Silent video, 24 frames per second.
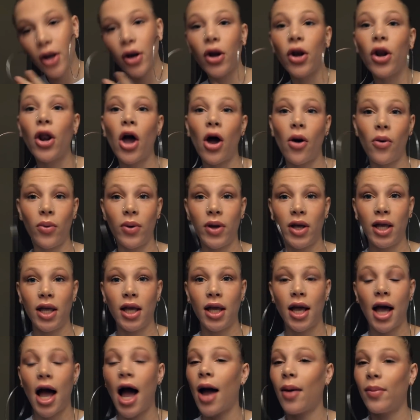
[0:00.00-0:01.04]

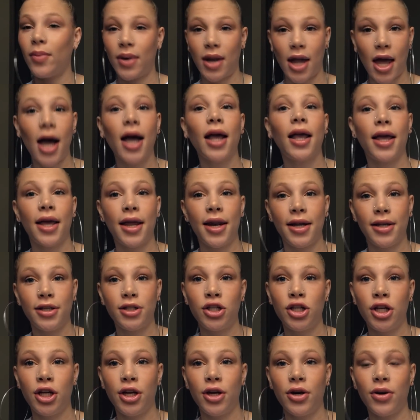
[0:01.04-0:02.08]
knowing I'm not getting
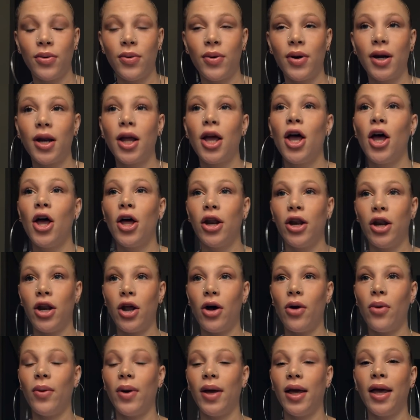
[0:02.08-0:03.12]
cheated on,
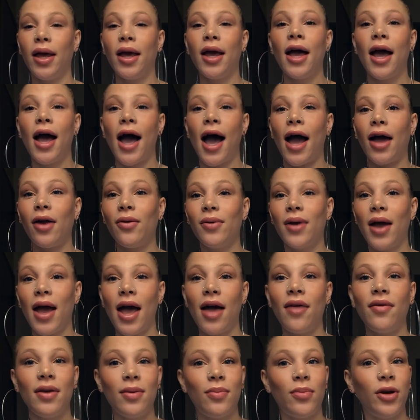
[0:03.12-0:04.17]
knowing I don't
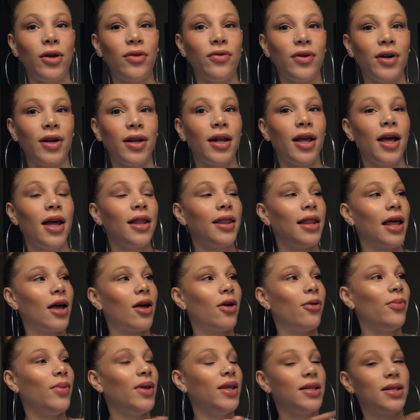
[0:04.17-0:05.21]
have a boyfriend that
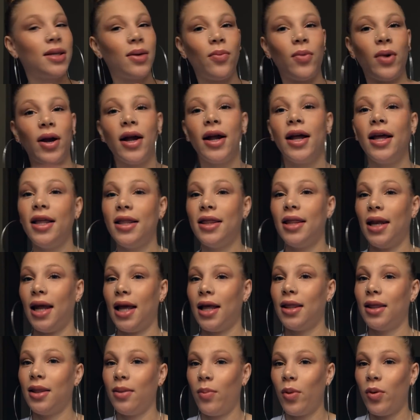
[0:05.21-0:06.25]
could be somewhere he's
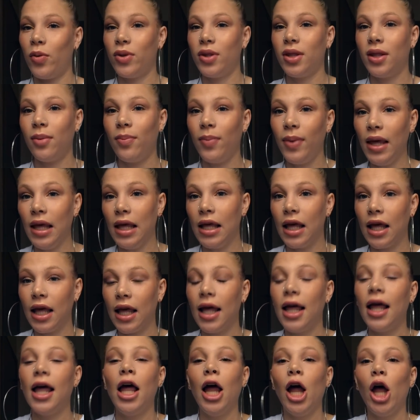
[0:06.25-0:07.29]
not supposed to be.
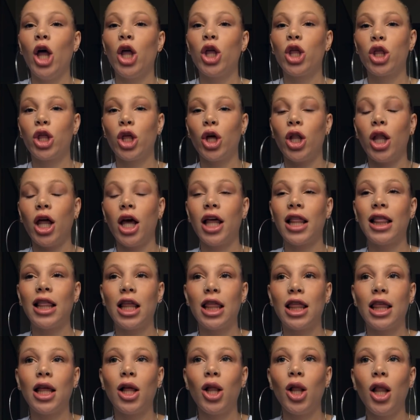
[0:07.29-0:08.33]
So like, the
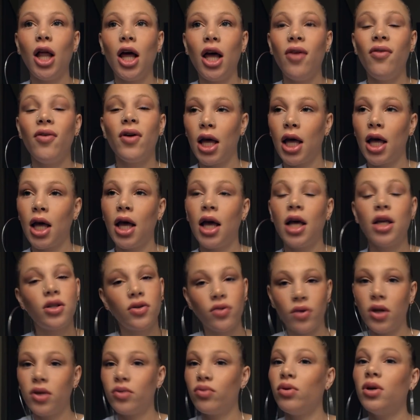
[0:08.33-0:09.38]
single life is
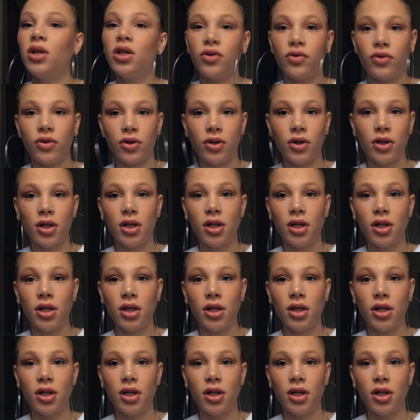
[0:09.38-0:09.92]
wonderful.